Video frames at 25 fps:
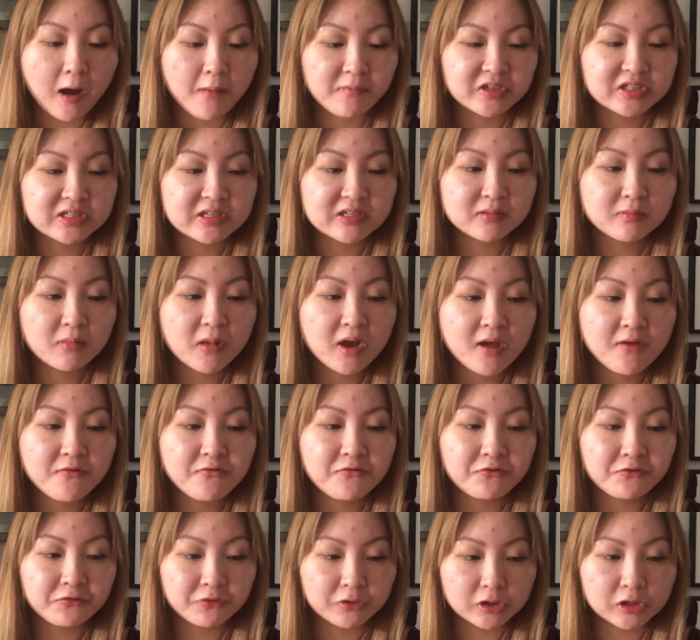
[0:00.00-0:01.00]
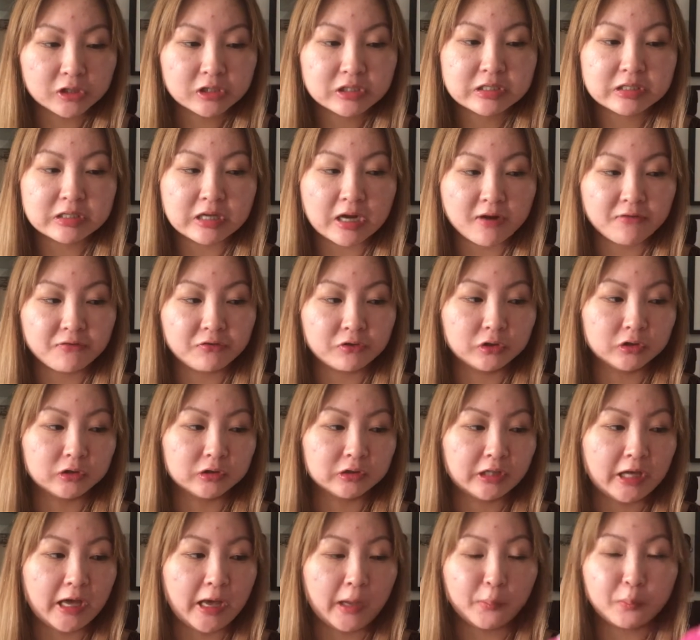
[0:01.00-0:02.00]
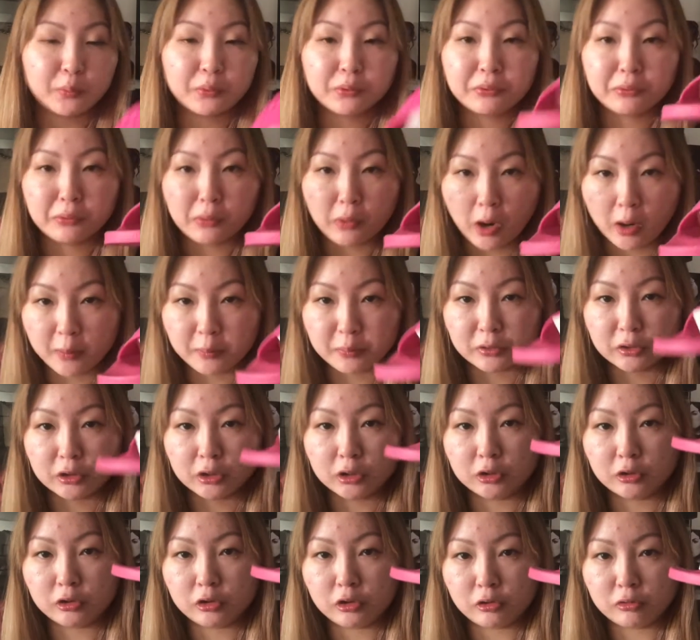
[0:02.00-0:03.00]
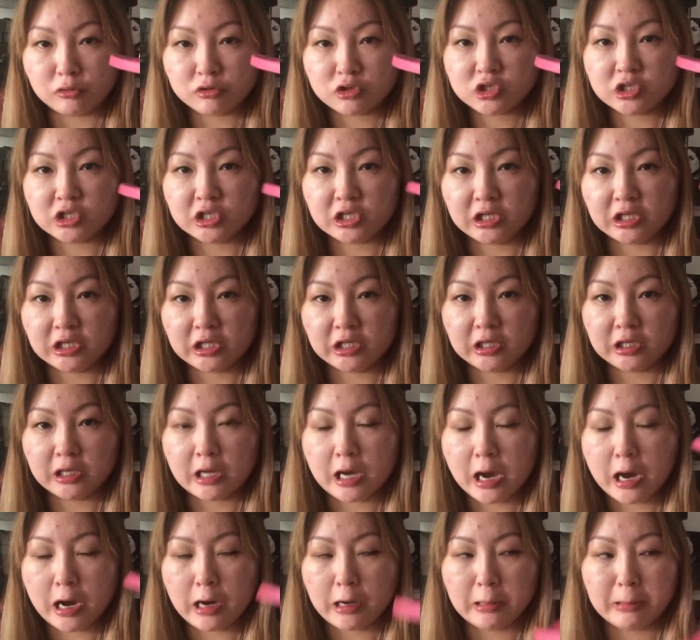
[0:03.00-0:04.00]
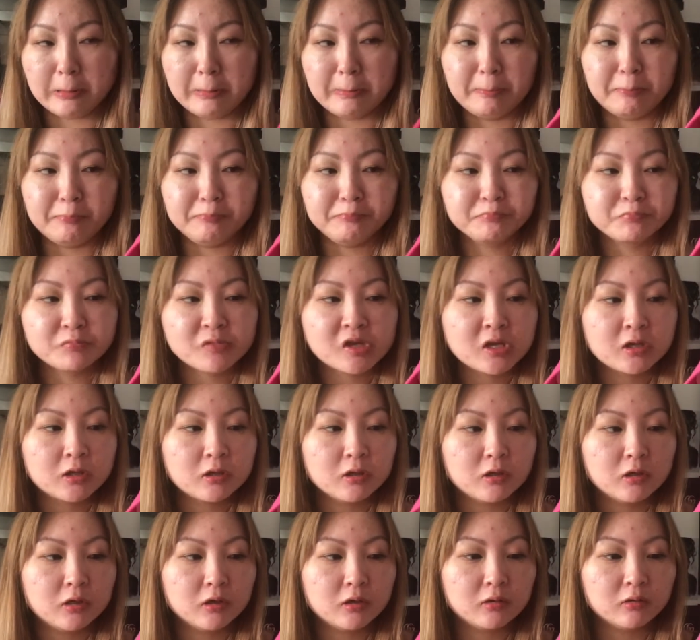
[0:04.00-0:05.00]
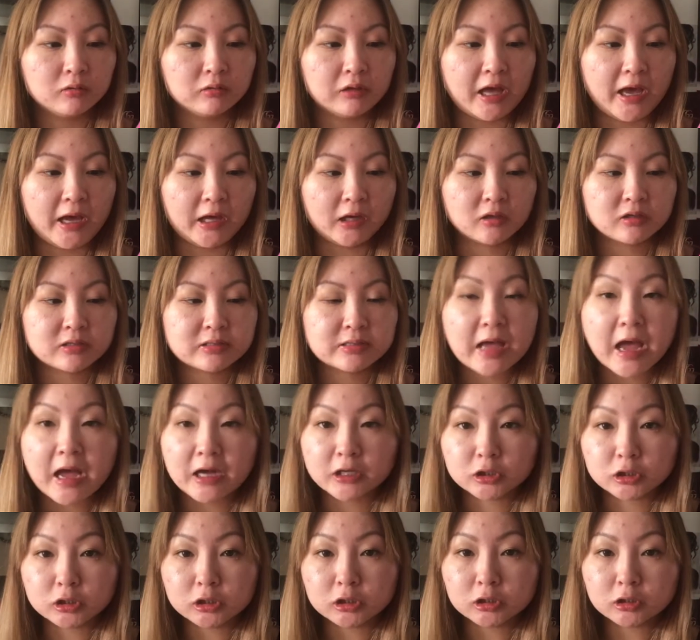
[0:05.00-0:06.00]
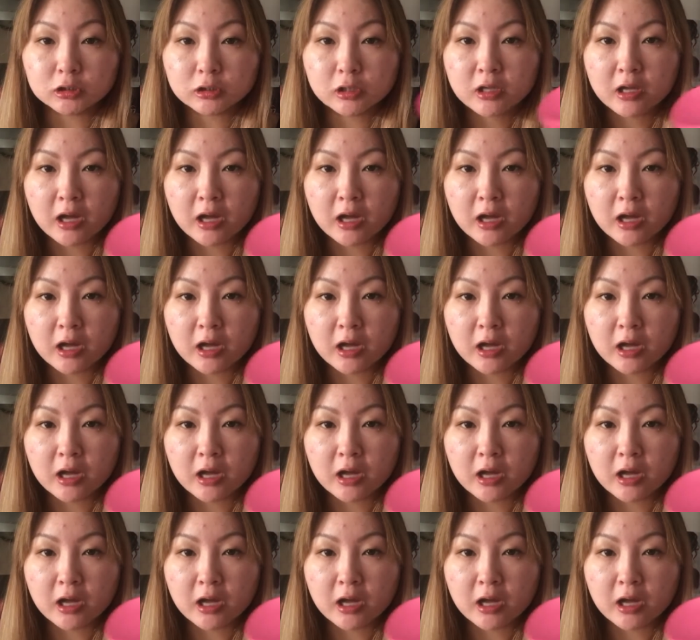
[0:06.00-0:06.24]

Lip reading: This is my first ever like proper Gucci like sandal.